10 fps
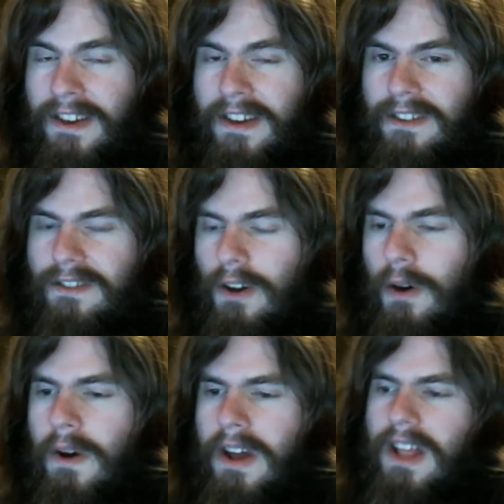
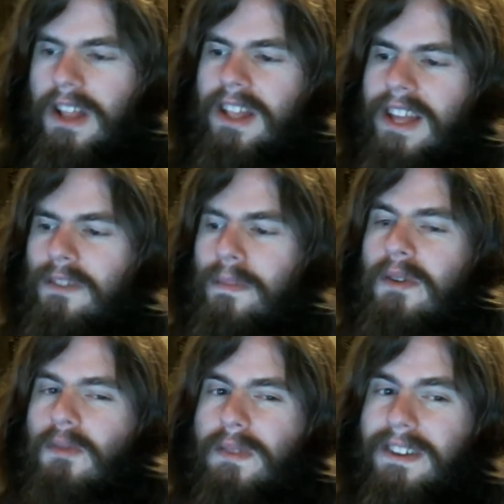So let's be
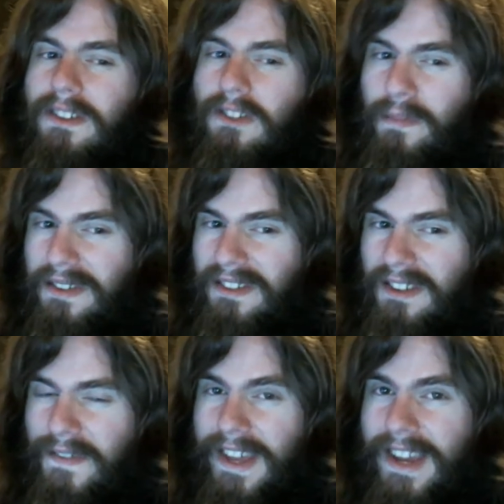real
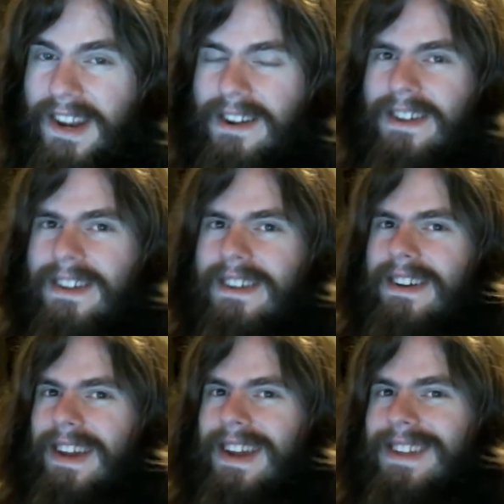specific here
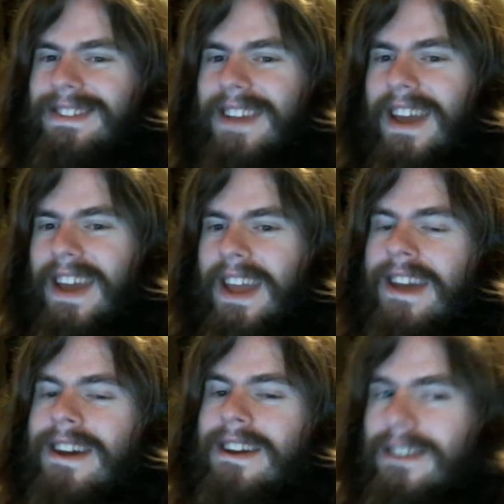and say
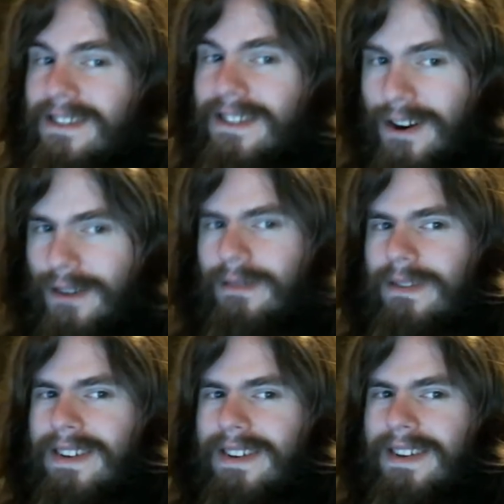no,
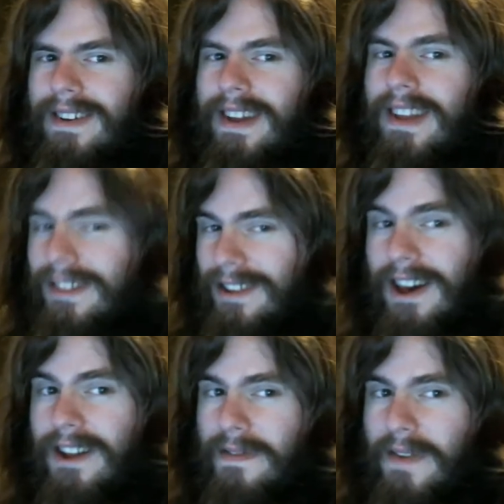it's
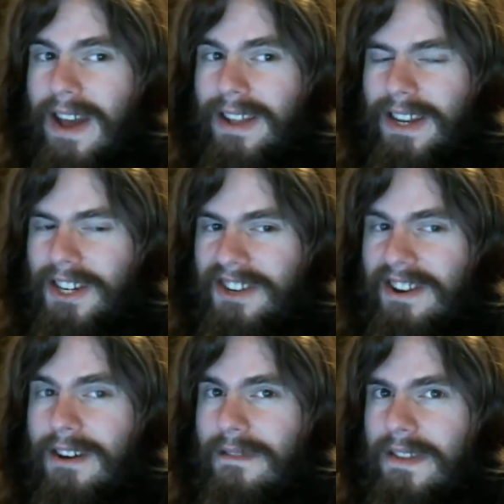not a violation
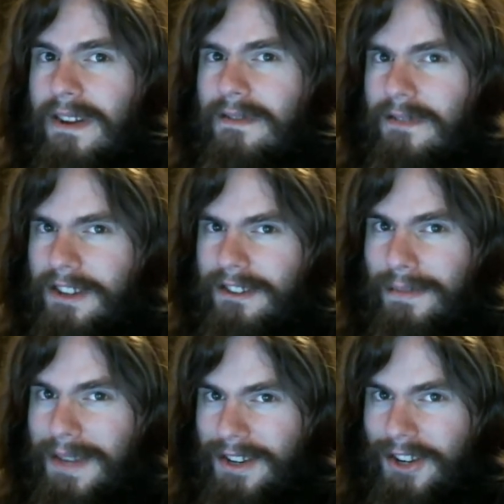of their free
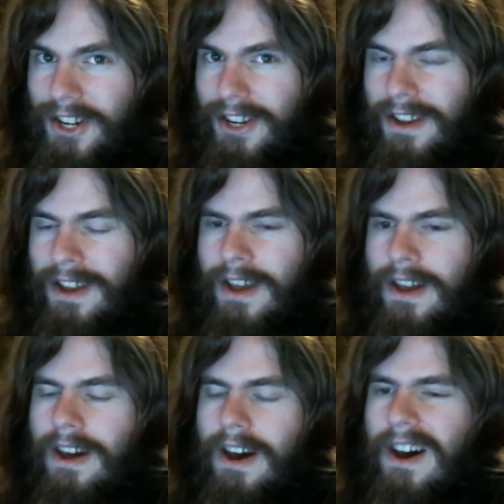speech.
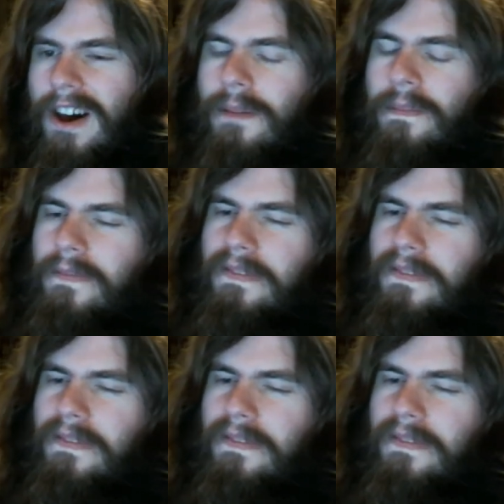Um,